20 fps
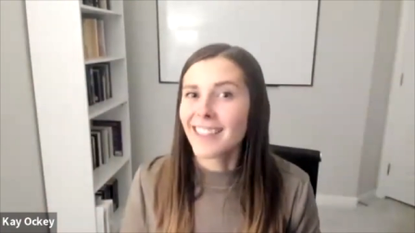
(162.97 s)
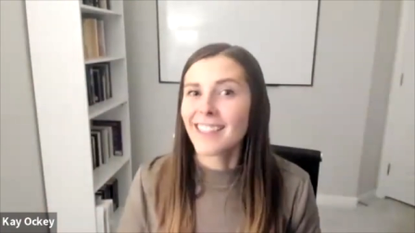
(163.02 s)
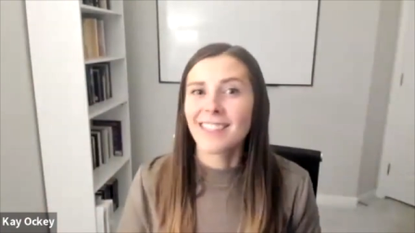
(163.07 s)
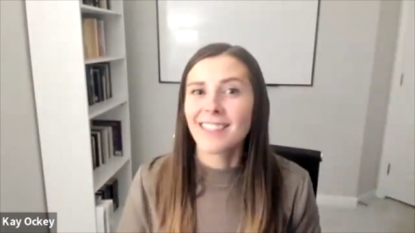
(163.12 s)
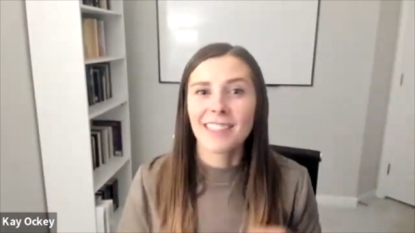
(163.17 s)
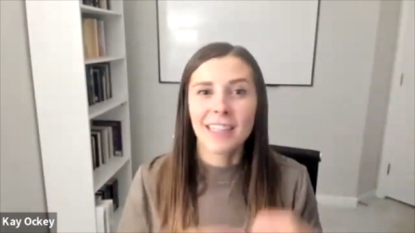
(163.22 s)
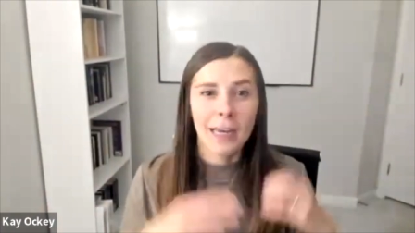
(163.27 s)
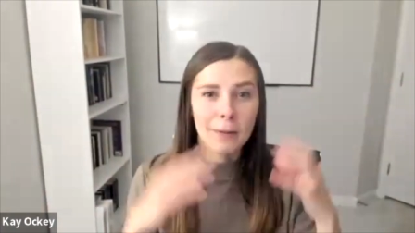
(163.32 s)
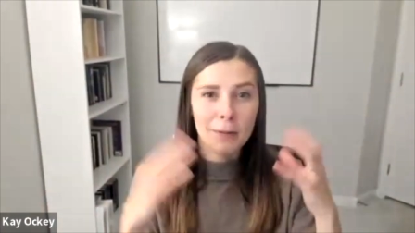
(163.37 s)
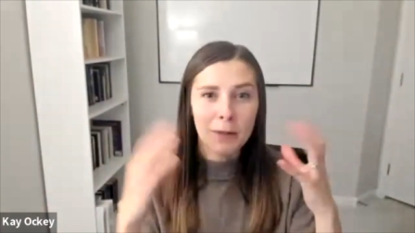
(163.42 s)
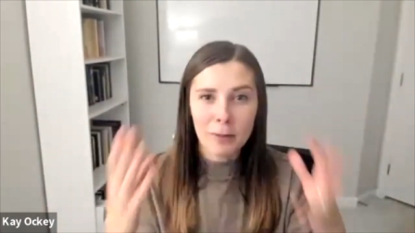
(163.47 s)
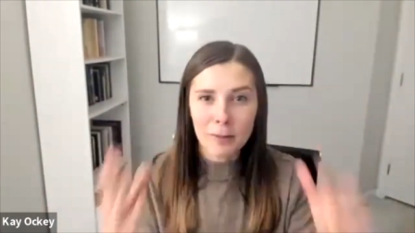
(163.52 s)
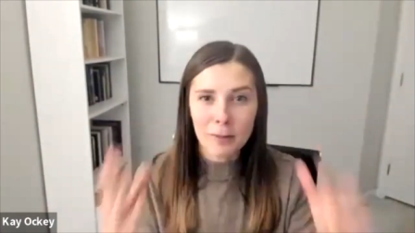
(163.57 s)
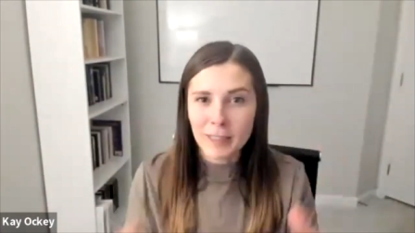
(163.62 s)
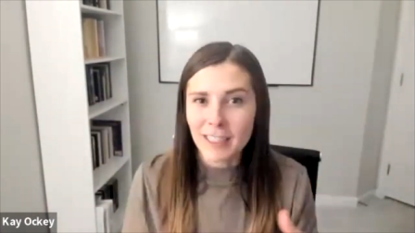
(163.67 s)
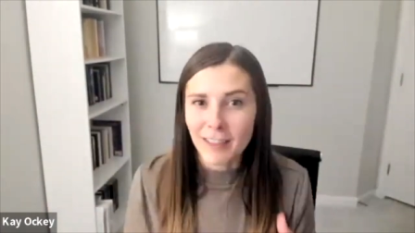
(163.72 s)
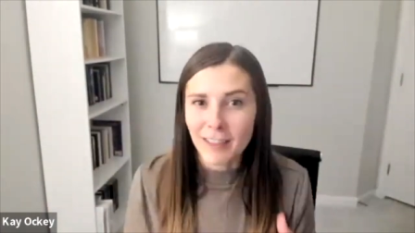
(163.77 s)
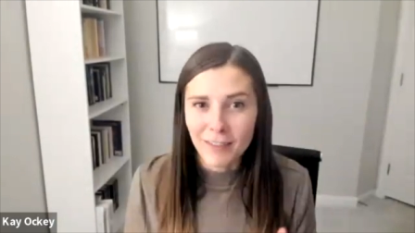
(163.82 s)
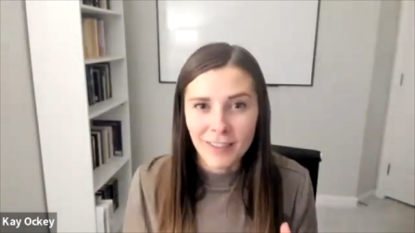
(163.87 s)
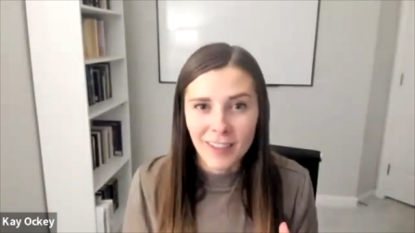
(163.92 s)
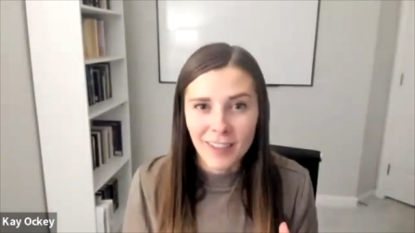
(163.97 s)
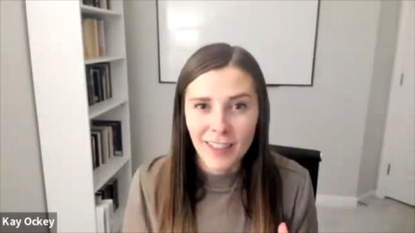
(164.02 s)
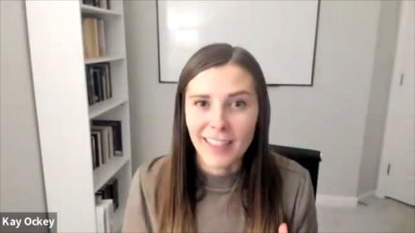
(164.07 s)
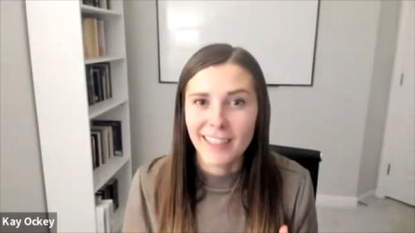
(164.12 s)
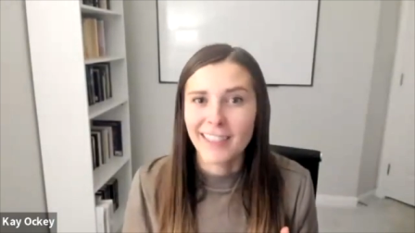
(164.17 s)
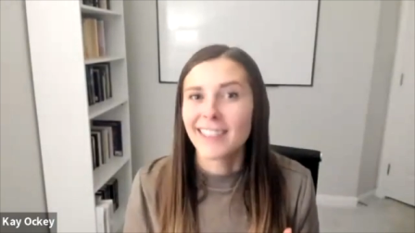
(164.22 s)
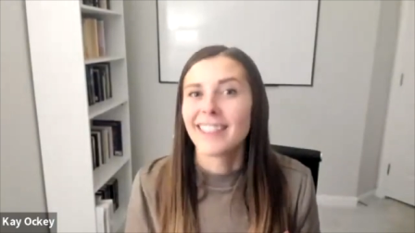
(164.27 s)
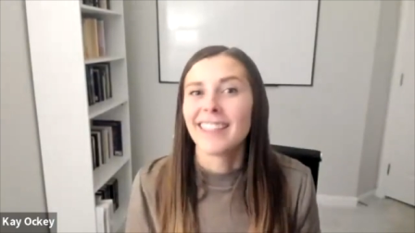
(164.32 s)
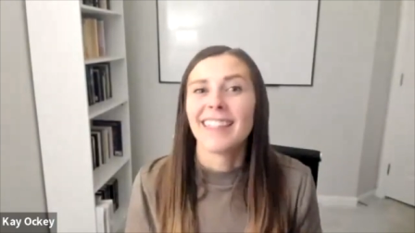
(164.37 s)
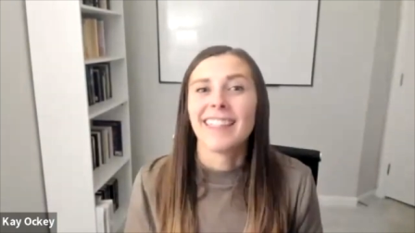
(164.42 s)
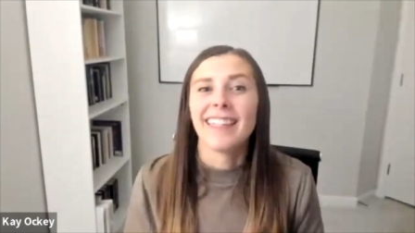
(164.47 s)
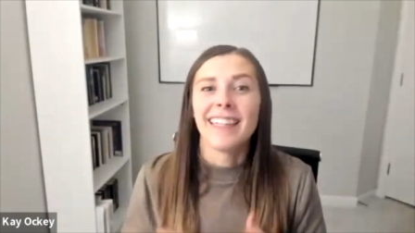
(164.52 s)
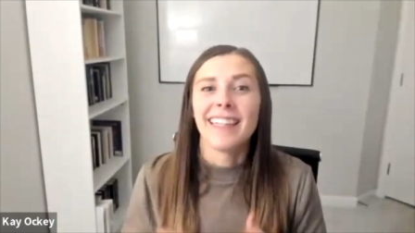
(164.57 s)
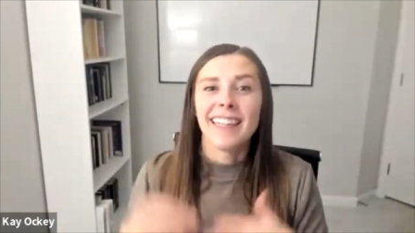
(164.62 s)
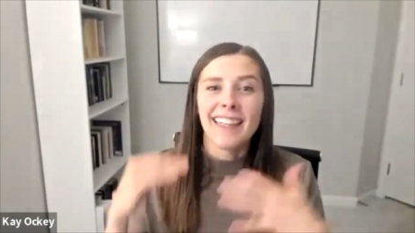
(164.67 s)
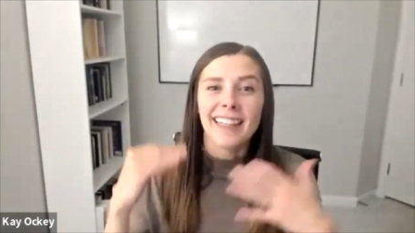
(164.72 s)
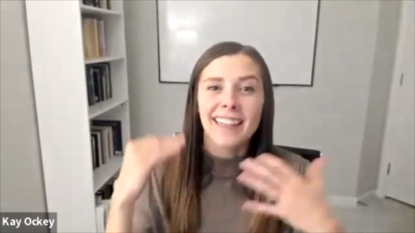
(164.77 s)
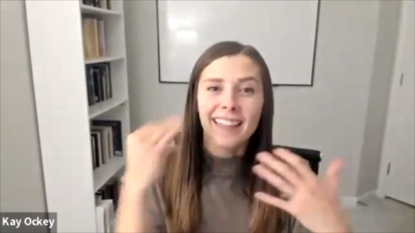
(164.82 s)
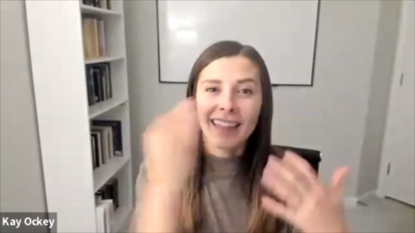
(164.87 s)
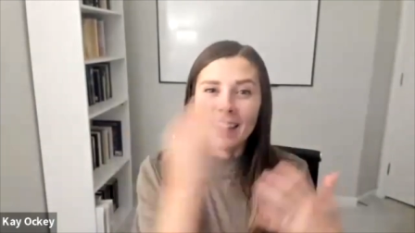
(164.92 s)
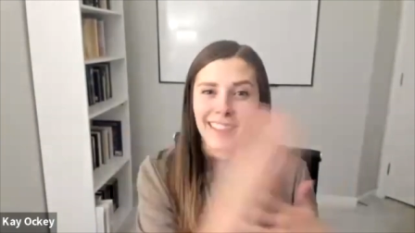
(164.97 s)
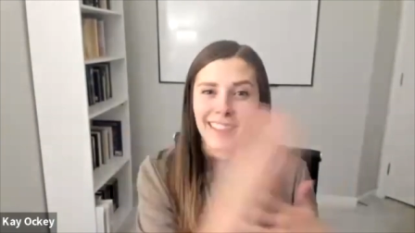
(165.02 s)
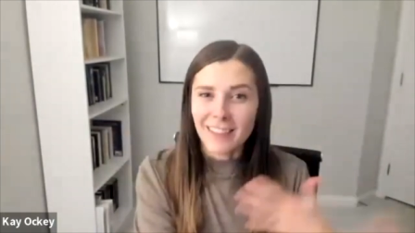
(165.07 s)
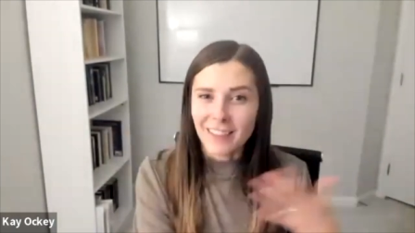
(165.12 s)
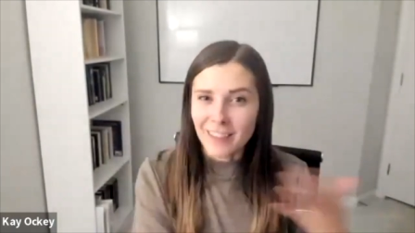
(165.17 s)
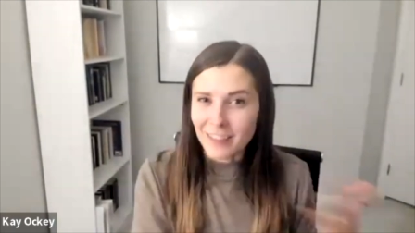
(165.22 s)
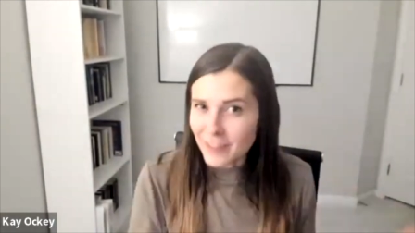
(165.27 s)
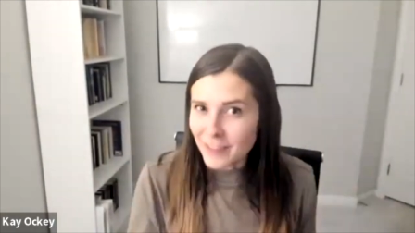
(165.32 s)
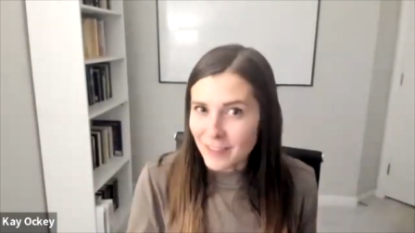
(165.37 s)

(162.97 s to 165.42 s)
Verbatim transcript: This time it'll be different. Then yes.